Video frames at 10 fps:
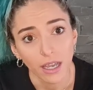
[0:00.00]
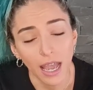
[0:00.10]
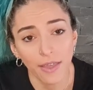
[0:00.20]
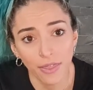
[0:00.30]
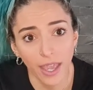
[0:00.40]

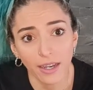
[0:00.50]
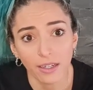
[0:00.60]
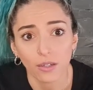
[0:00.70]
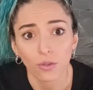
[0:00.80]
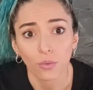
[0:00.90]
And
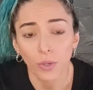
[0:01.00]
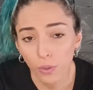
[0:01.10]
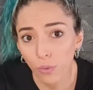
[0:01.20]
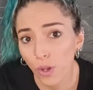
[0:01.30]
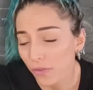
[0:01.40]
then
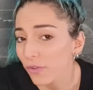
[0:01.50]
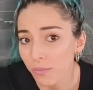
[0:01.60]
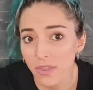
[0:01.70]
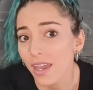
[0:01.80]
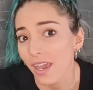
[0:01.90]
we work
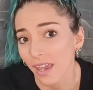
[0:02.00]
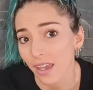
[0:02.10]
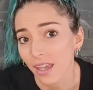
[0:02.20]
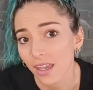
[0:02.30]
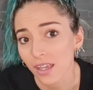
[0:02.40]
from there.
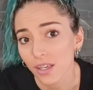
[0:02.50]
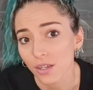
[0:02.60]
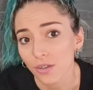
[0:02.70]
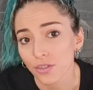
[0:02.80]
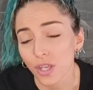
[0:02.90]

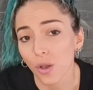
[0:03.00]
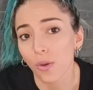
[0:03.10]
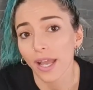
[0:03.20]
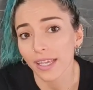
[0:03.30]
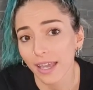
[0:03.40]

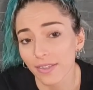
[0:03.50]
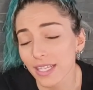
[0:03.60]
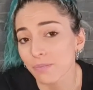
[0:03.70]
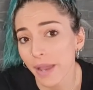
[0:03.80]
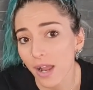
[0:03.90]
So again,
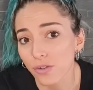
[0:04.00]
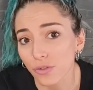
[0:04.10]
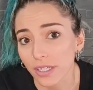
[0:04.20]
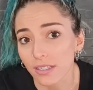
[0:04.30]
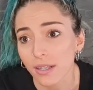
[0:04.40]
these
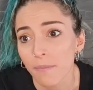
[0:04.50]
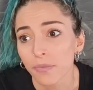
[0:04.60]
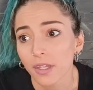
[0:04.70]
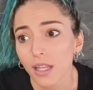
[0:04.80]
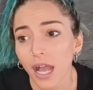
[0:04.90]
boundaries
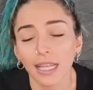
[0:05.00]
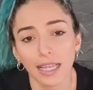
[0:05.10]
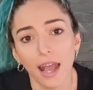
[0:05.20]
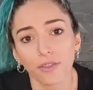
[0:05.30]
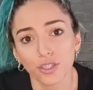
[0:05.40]

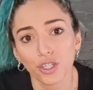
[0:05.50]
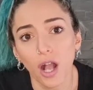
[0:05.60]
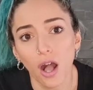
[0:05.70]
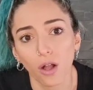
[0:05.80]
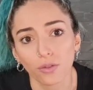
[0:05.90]
allow the
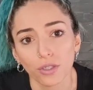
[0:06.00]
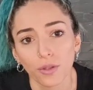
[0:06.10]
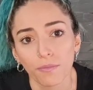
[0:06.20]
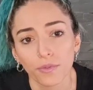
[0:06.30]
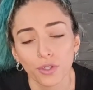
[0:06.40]
child
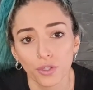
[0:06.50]
to